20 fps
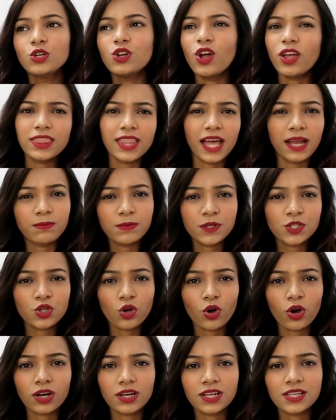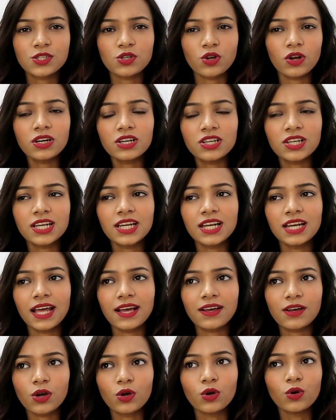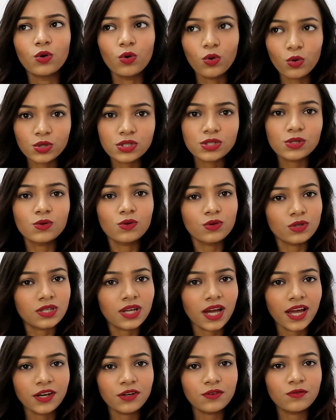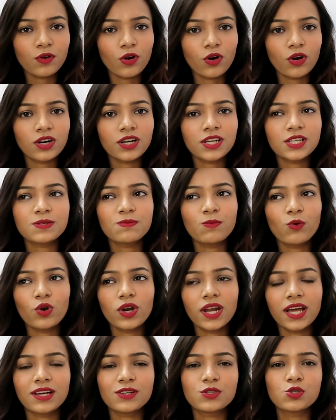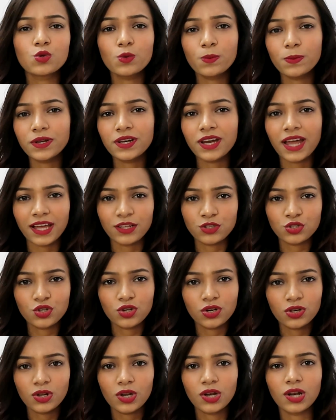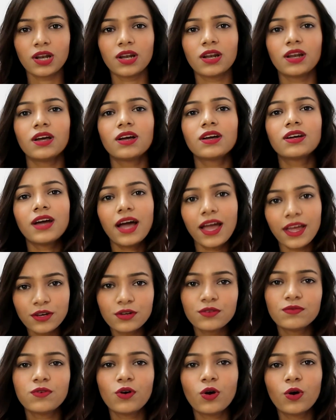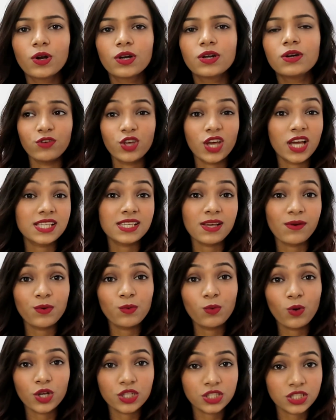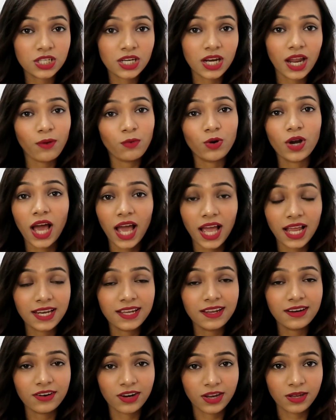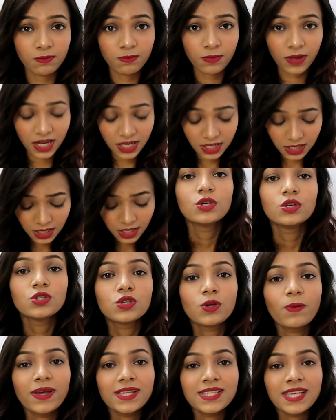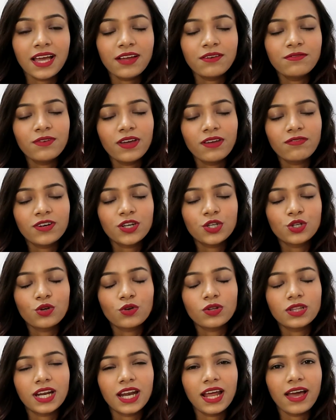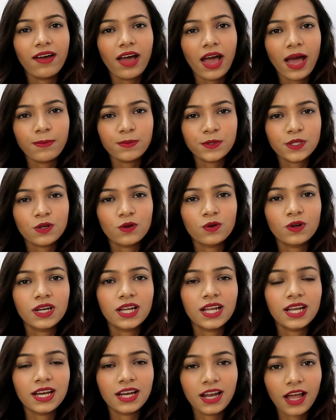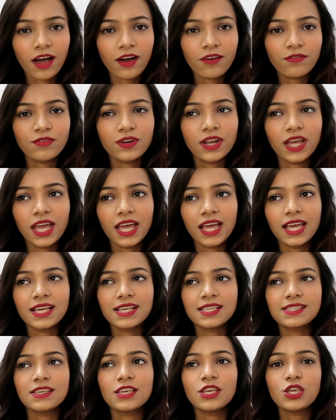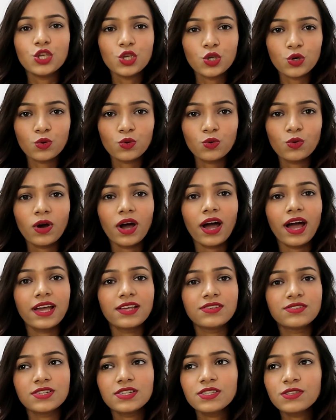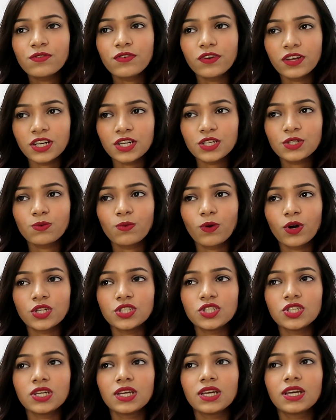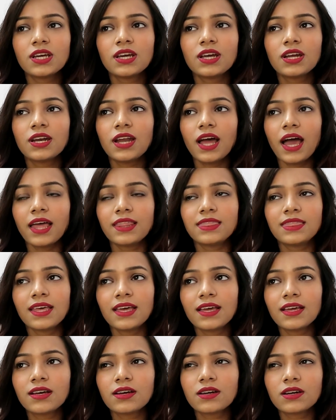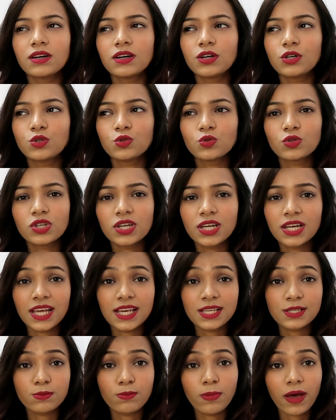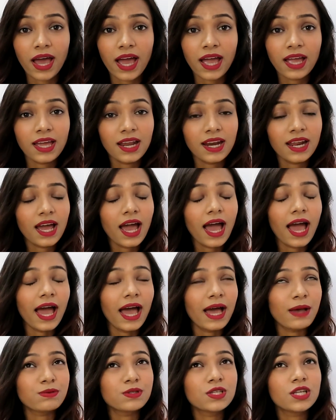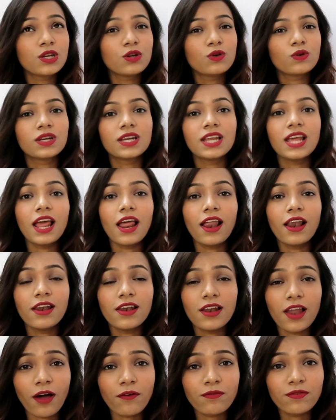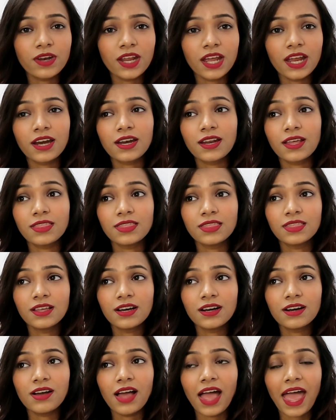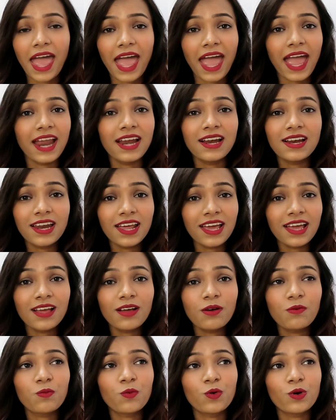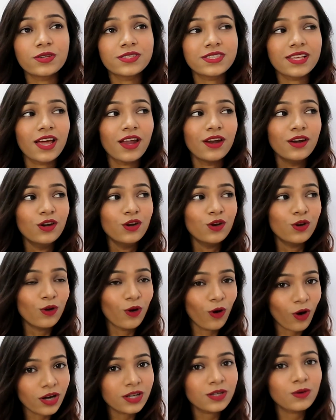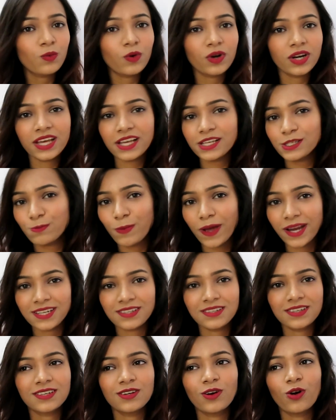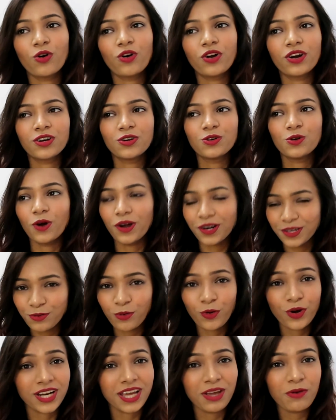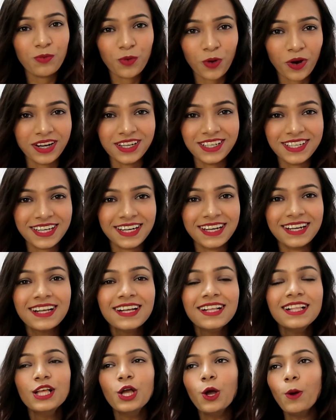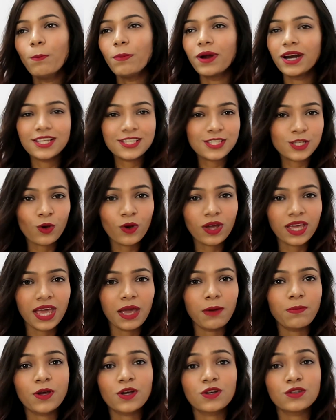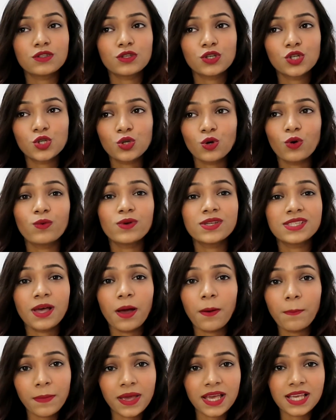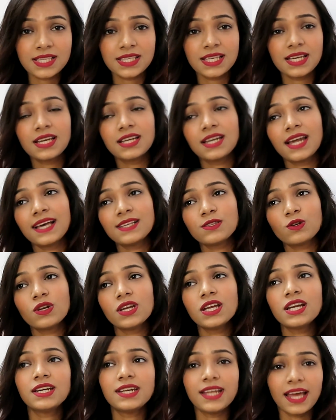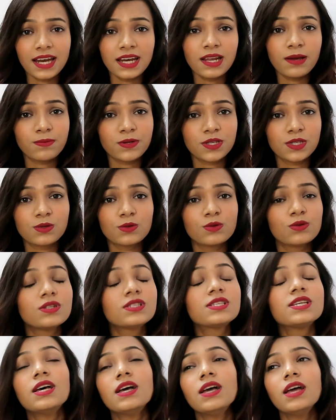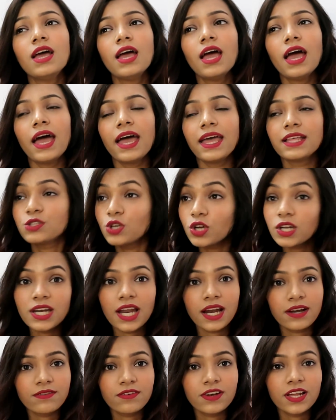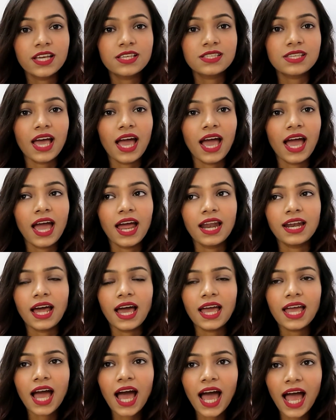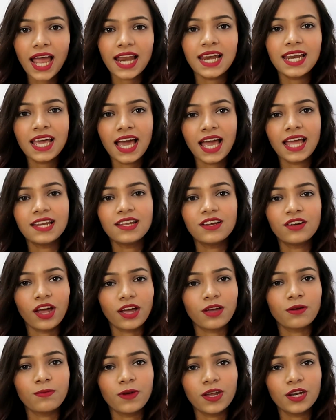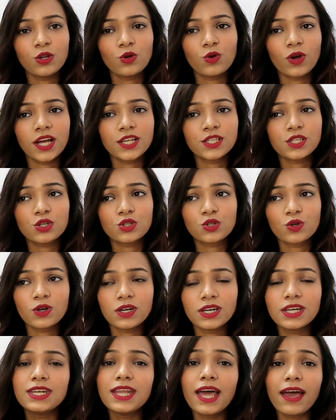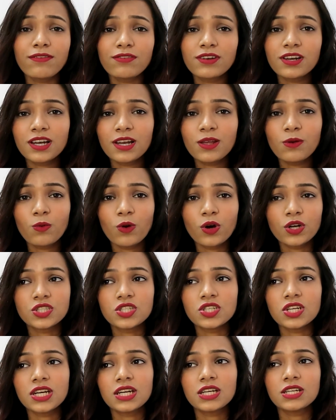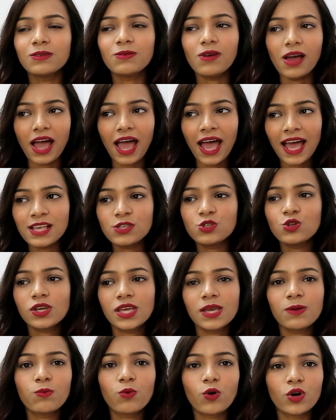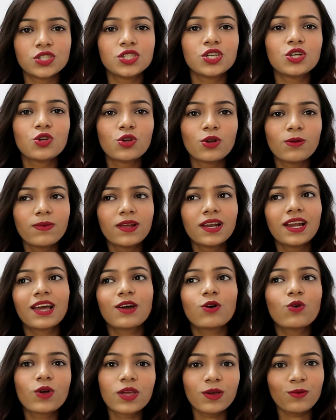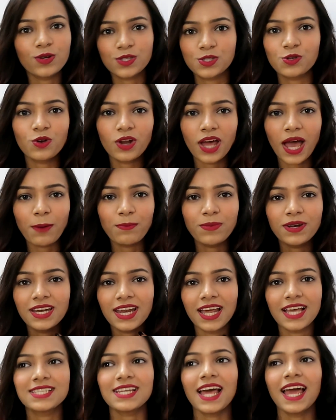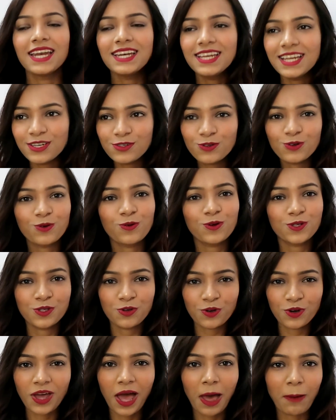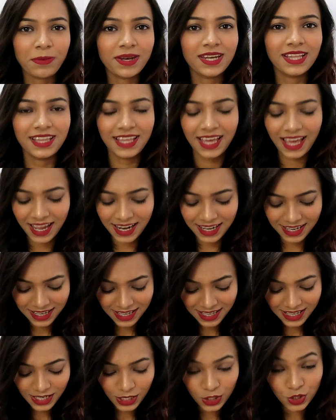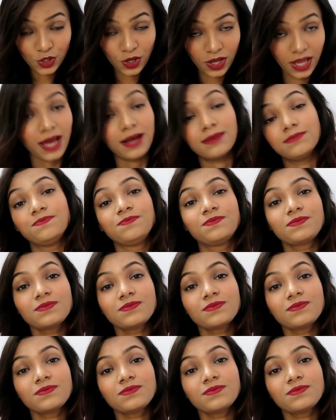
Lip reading: not that much horror. It's not really like a ghost kind of horror. It's more like a supernatural kind of horror. If you guys haven't watched it, I would highly recommend. So my second favorite show that I absolutely loved is You. I just finished watching it, I think 2-3 days back, and I absolutely loved it. The ending was not what I expected or not what I wanted, but it's okay because the show was amazing. It has only 10 episodes. It's on Netflix and I highly recommend. You guys should definitely watch it. As you keep watching, you'll be like, okay, what's going to happen next? I need to know what's going to happen in the end. So yeah,